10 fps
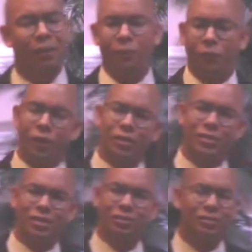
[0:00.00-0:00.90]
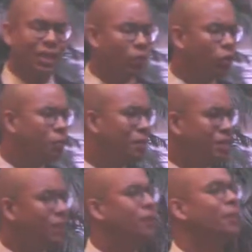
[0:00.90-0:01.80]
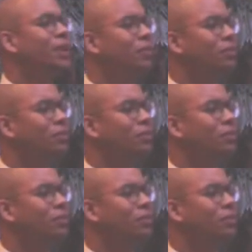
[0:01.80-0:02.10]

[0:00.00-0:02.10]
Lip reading: First, they won't believe me.